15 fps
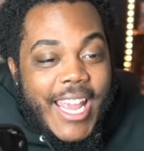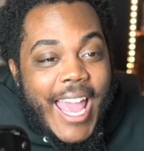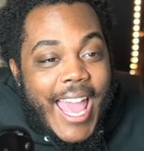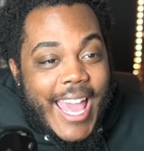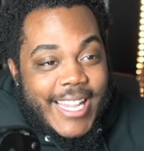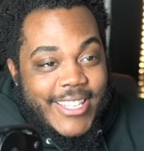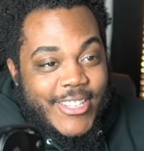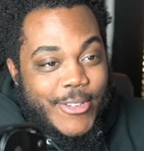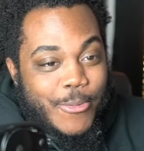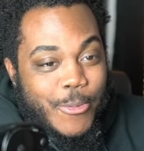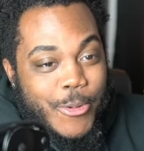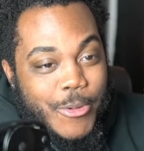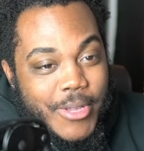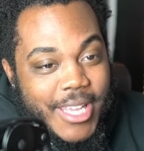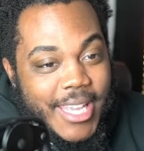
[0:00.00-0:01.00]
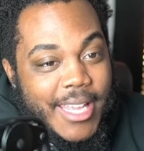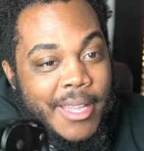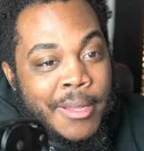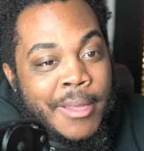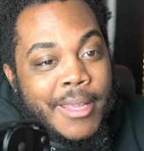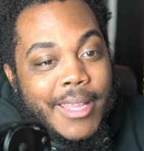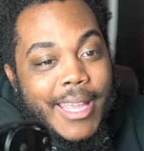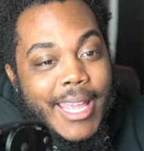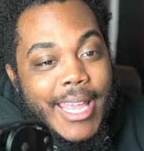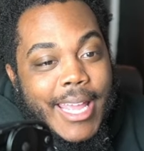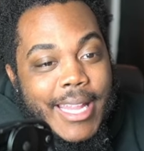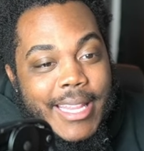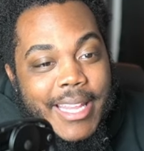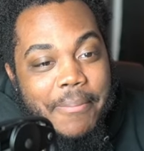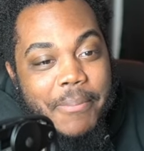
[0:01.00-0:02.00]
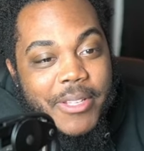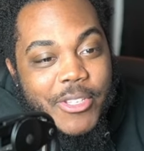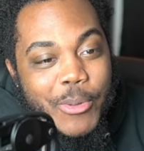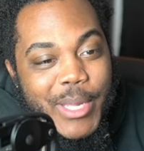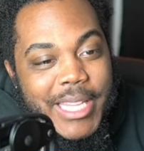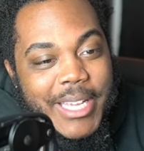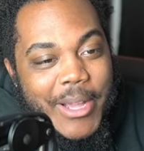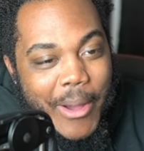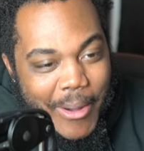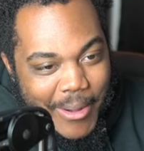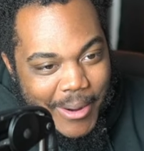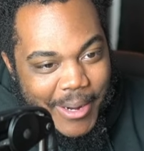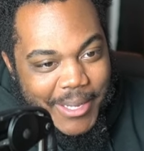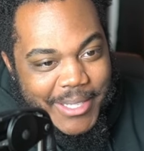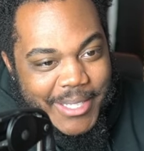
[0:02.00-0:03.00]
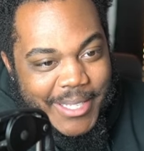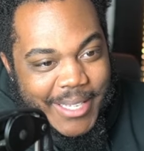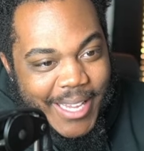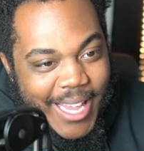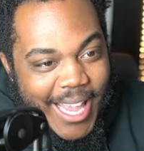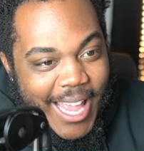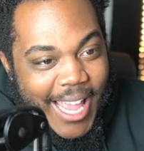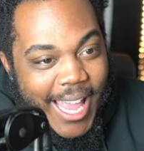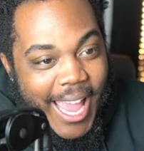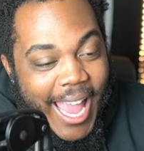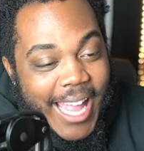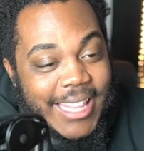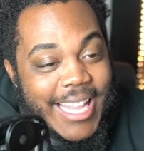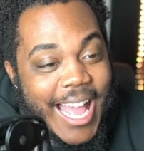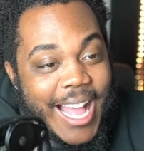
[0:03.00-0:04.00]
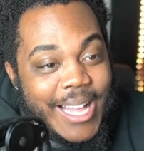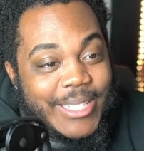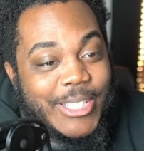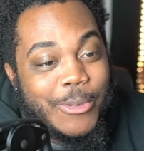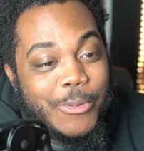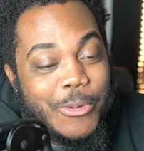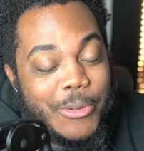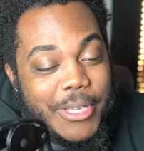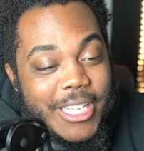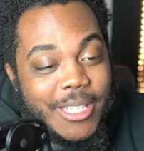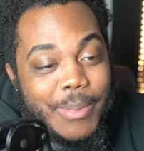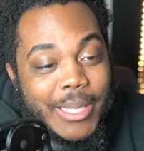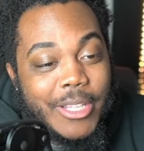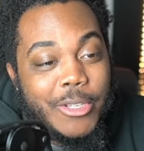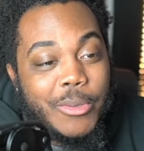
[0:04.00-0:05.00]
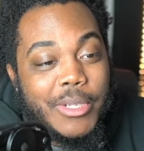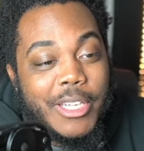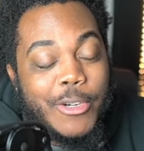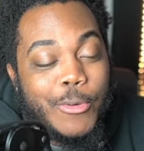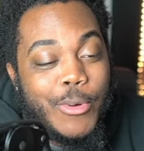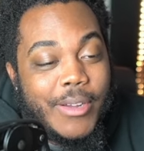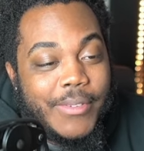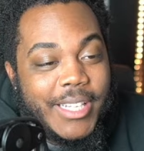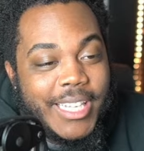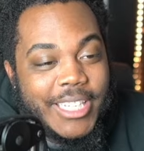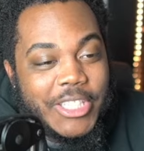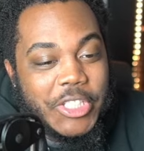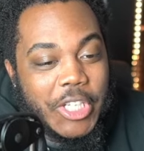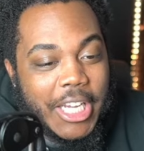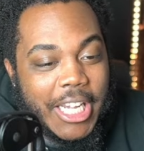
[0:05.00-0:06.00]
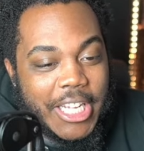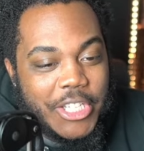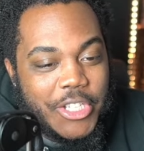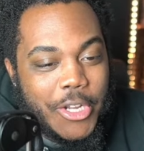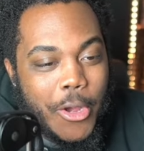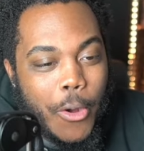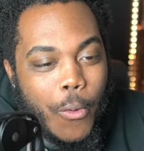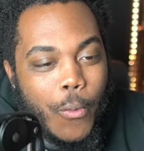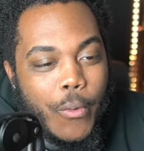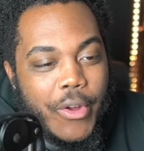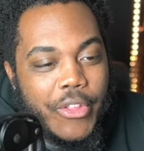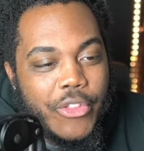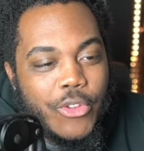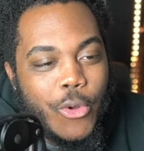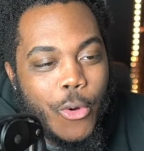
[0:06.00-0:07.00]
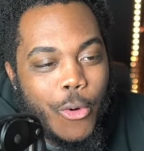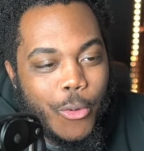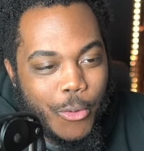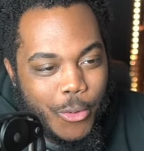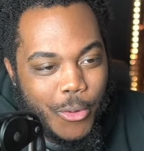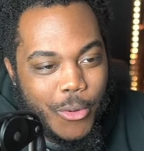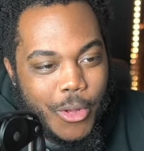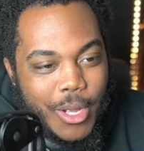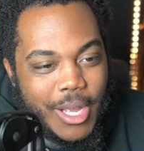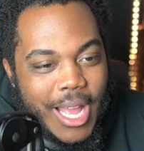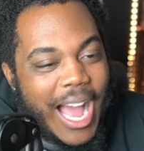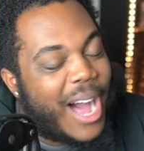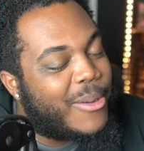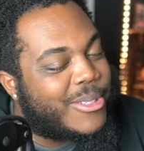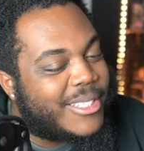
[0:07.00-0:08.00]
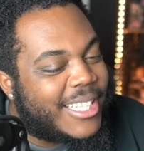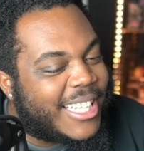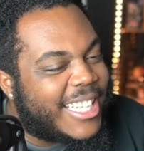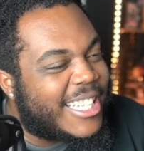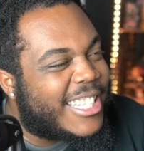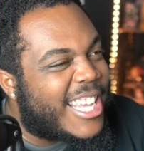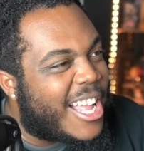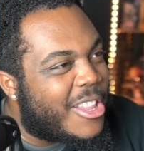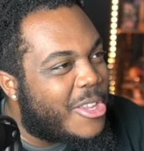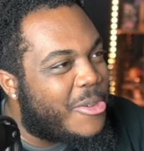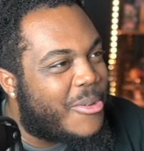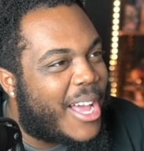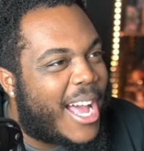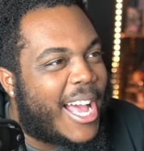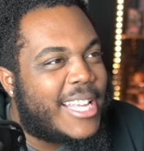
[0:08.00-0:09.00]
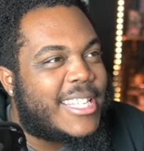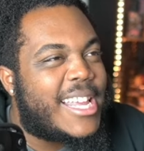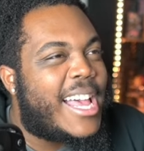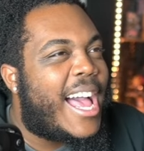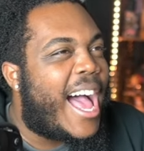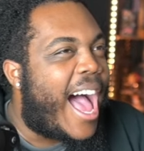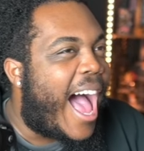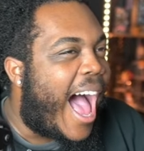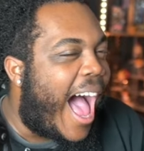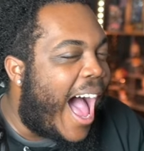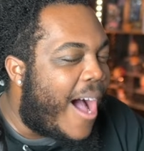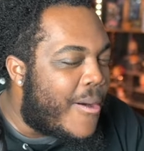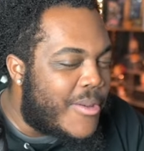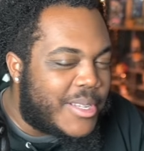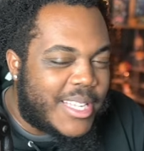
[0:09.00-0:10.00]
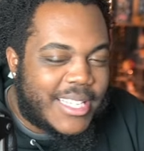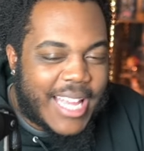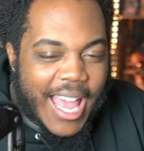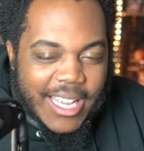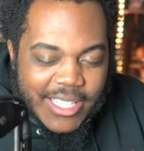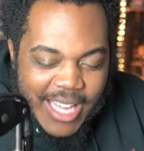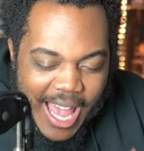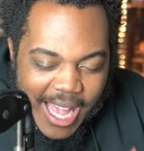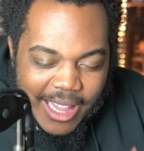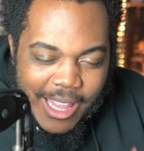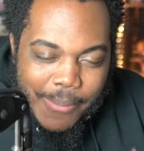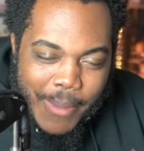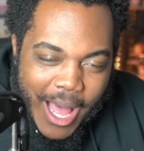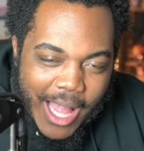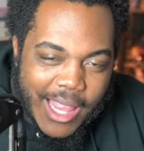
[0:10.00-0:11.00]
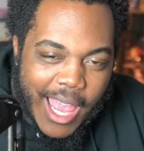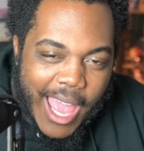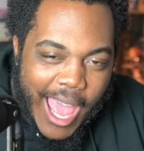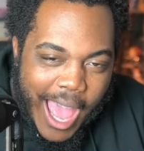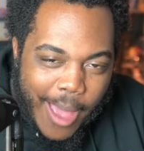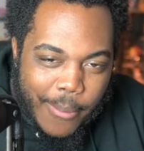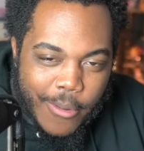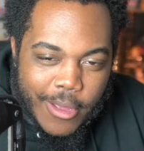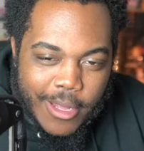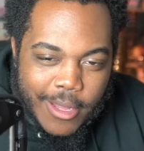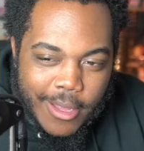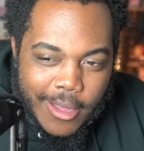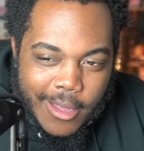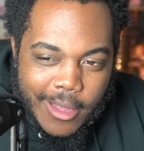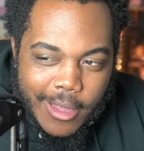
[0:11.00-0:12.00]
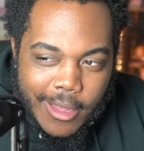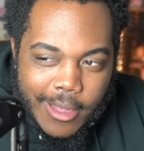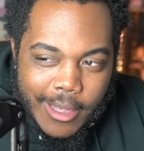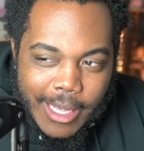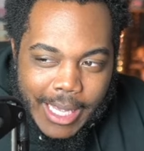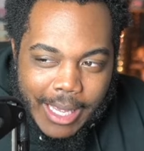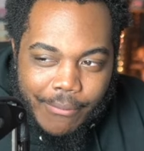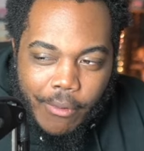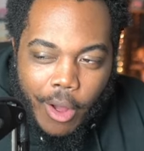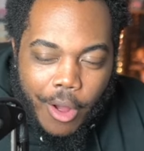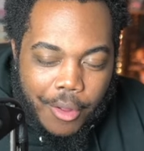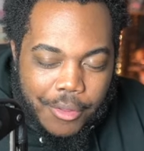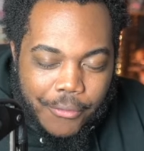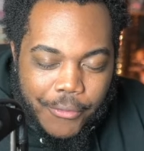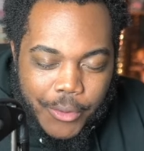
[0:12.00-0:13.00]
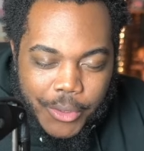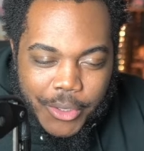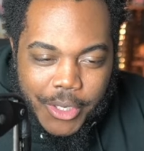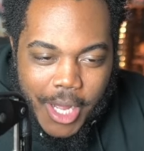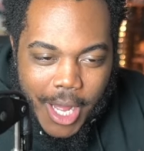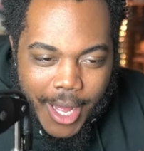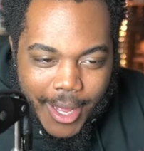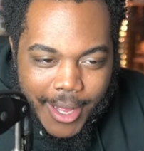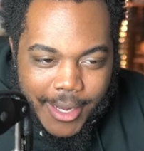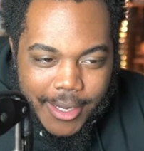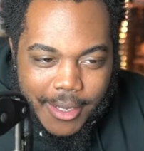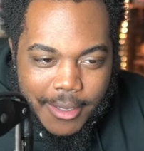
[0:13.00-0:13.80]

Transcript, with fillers: had Tsurugi hidden in between the cards, and now Tsurugi is about to do an equivalent exchange with Toru. I was literally telling you guys how is this exactly about to happen if all the fruit are gone?